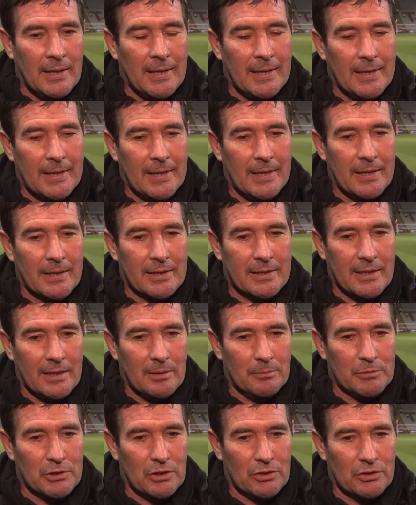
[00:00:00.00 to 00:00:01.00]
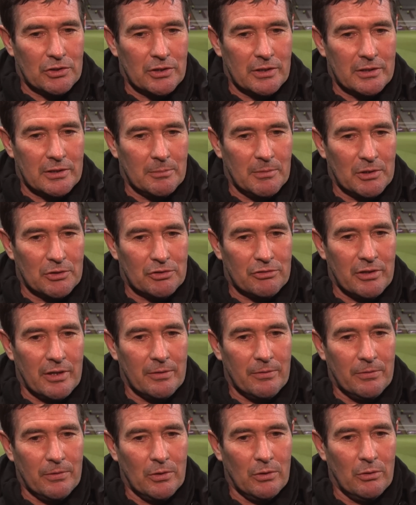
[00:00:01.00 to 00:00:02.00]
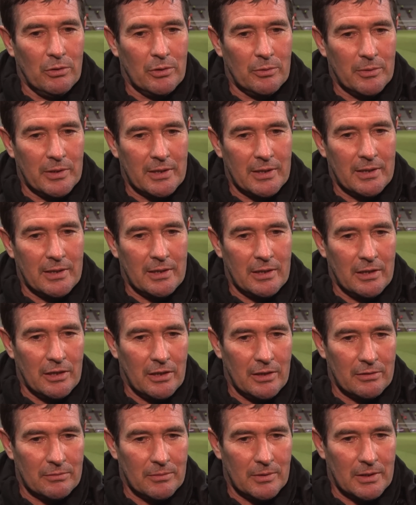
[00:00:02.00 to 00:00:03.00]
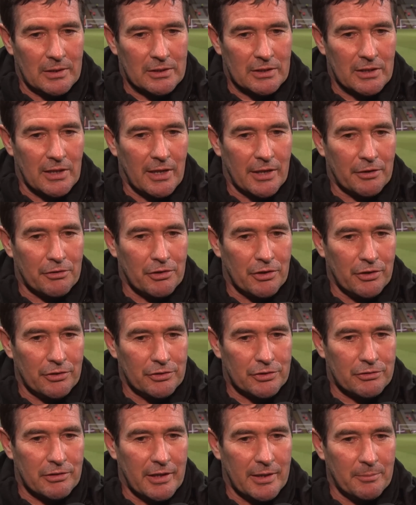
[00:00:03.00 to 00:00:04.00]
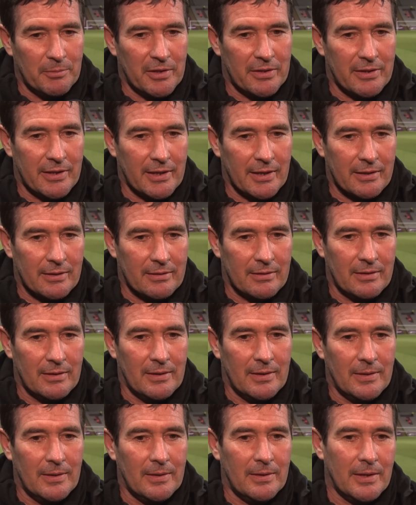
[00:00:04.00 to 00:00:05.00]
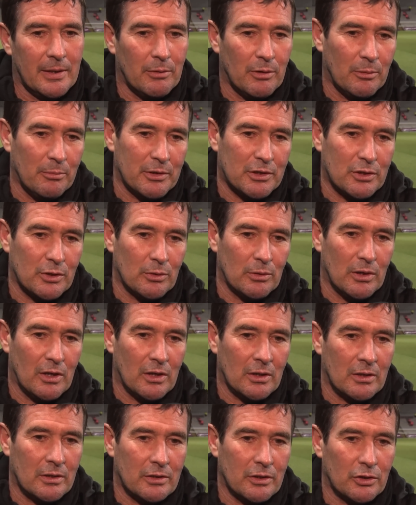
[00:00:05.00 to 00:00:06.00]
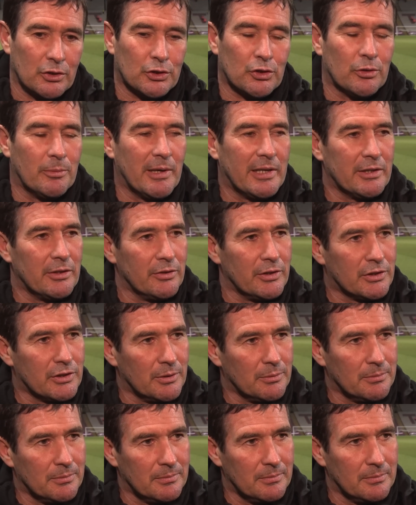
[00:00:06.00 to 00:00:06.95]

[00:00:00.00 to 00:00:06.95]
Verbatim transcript: Uh, and Callum Johnson is the most straightforward with a, a, a slight groin strain we think. Uh, he won't be too long, not sure about the other two.